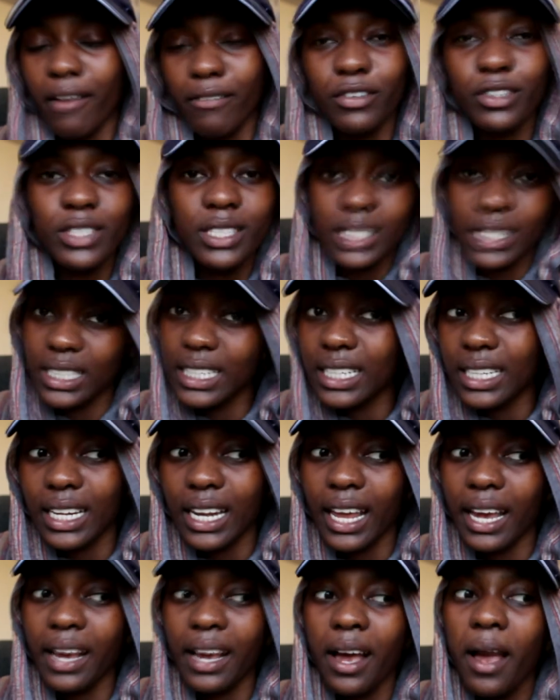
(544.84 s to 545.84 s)
have you
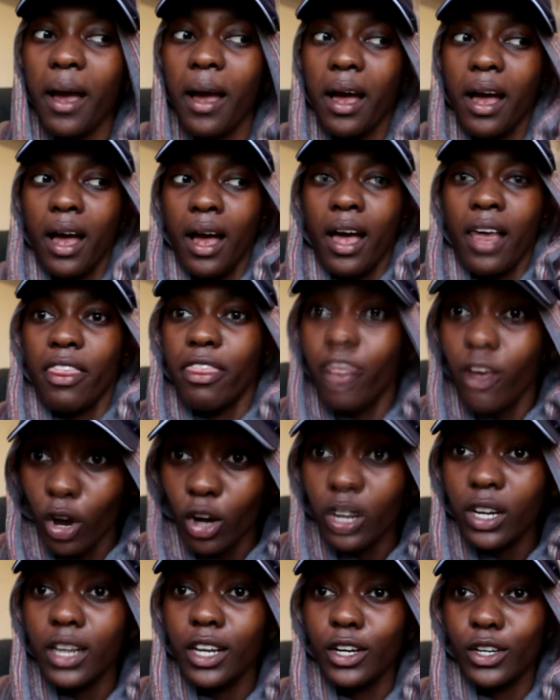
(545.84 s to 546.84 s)
seen like, the
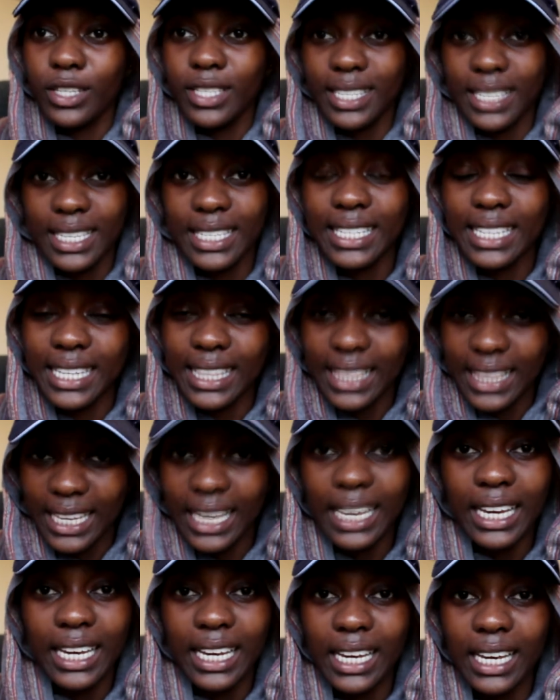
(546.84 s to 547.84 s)
only consistent
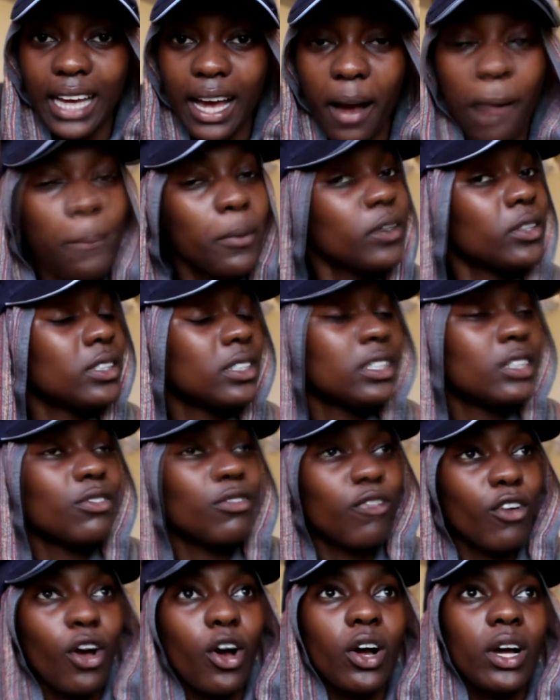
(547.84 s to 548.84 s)
thing about this
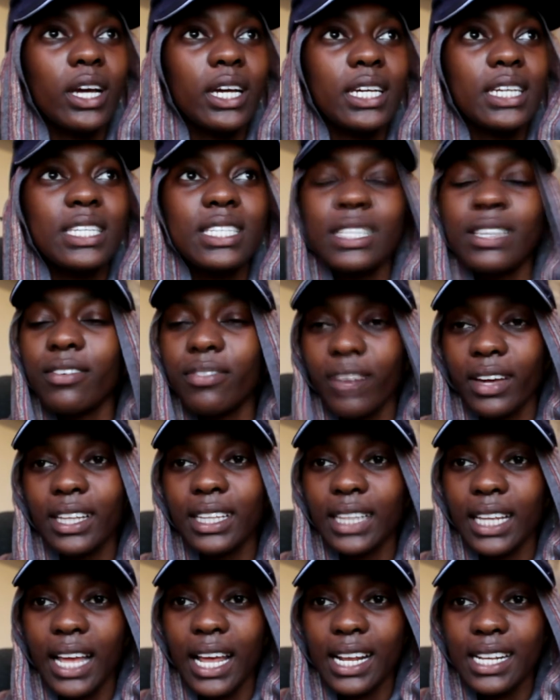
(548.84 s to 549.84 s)
vlog is the
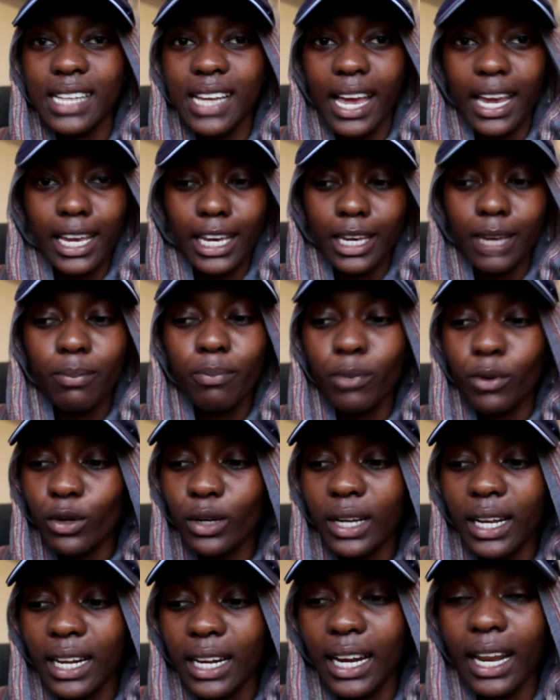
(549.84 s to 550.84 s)
fact that I keep
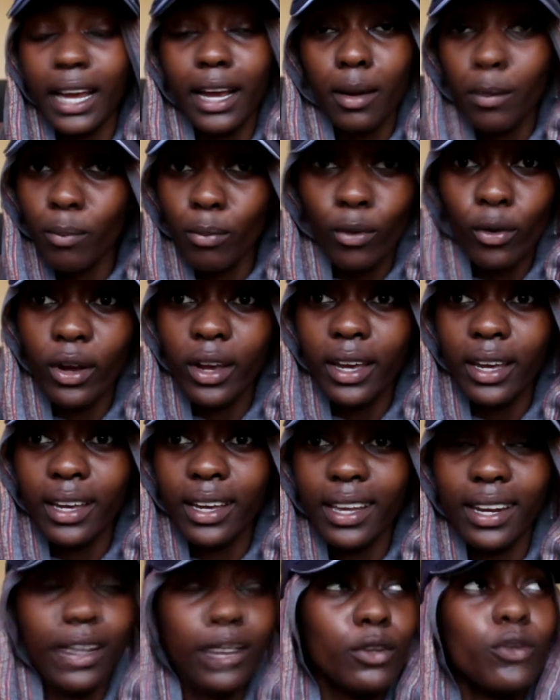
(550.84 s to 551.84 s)
looking like a boy
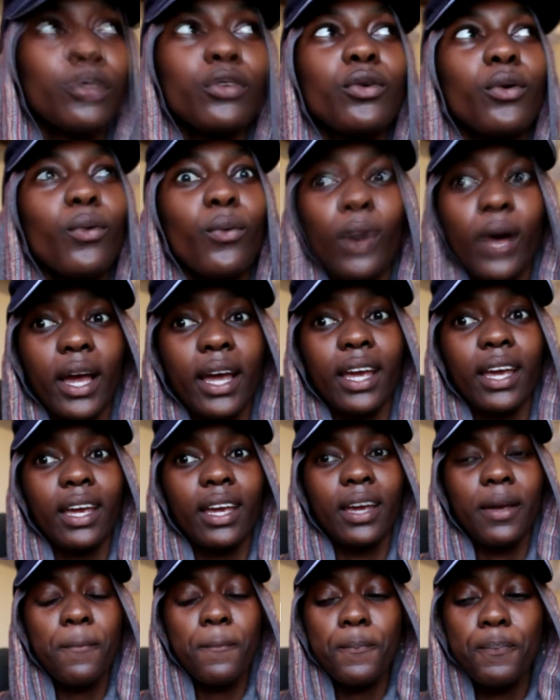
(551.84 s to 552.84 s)
and I don't know
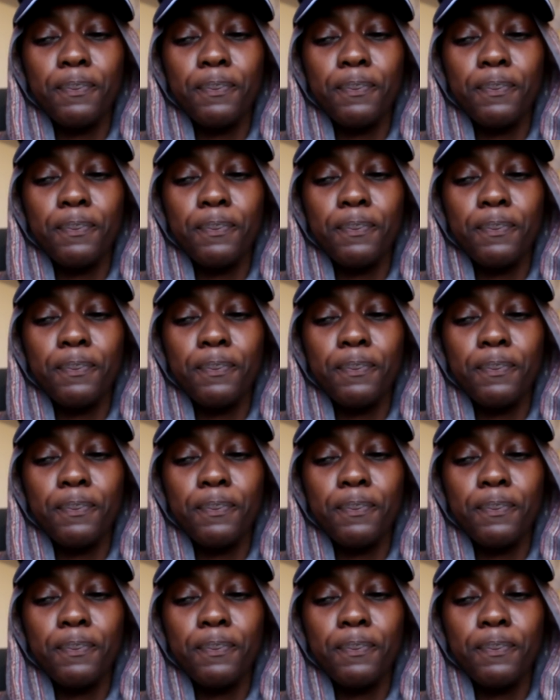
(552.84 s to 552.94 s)
why.